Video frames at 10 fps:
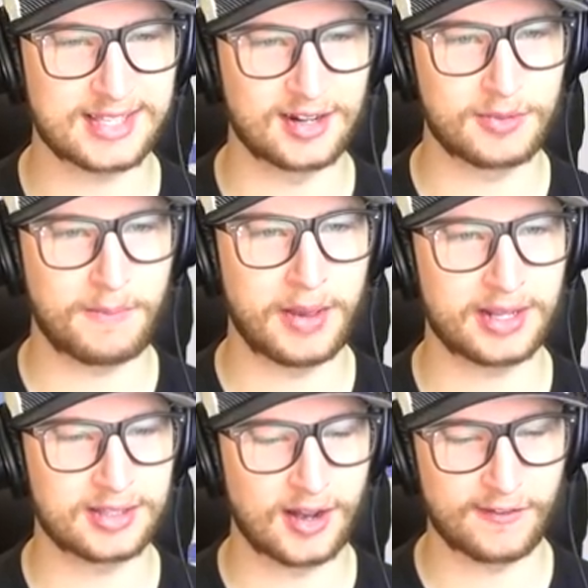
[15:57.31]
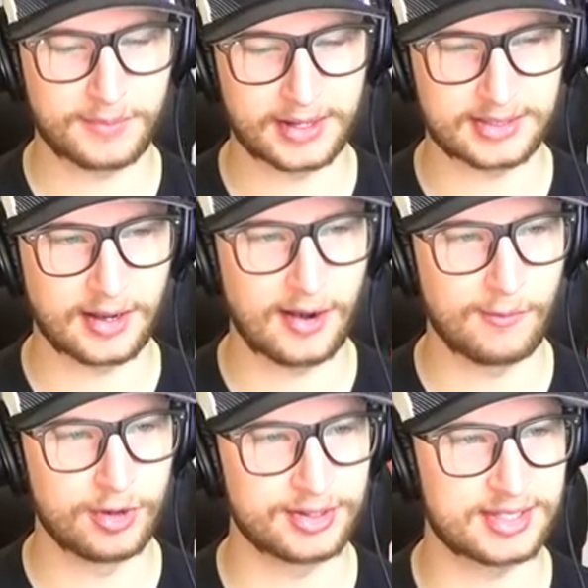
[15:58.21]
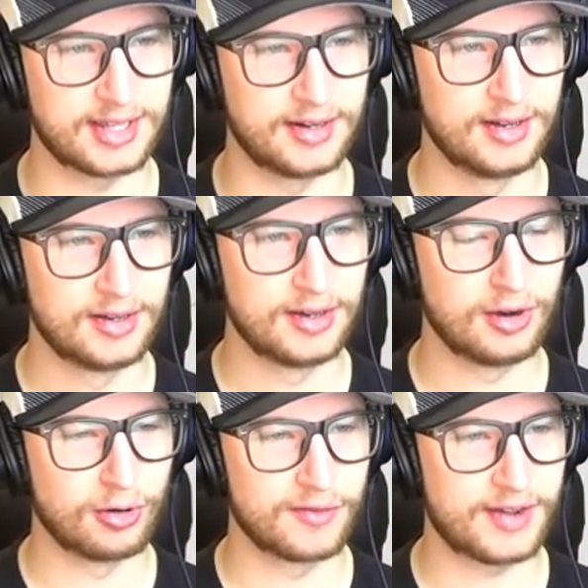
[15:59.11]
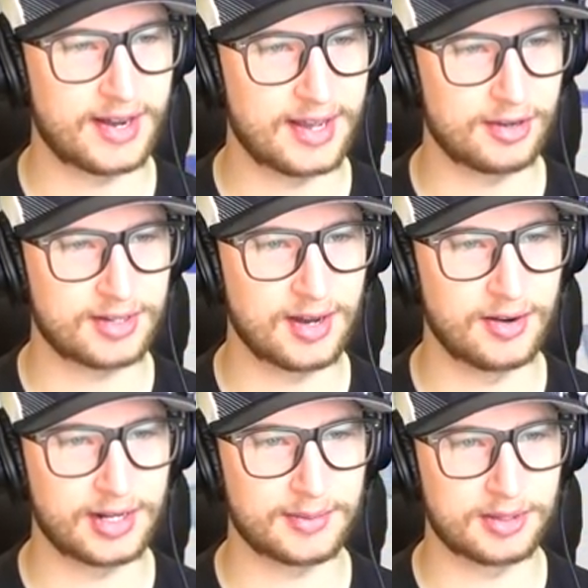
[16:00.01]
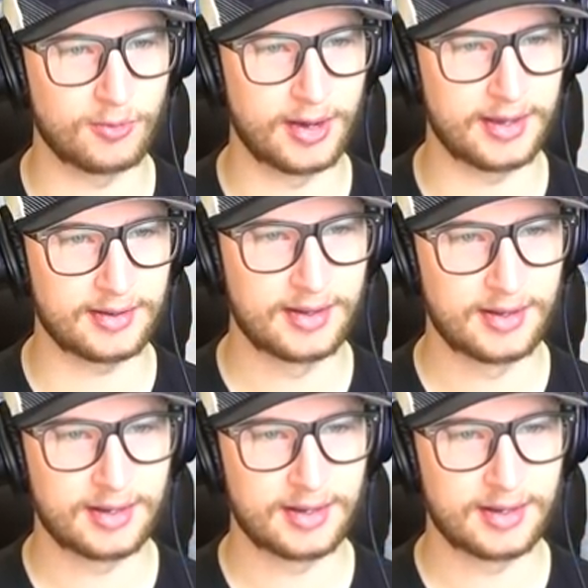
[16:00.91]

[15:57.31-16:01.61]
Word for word: That'll be picked off by Tom Wilson. Horvat now carrying it up the wing.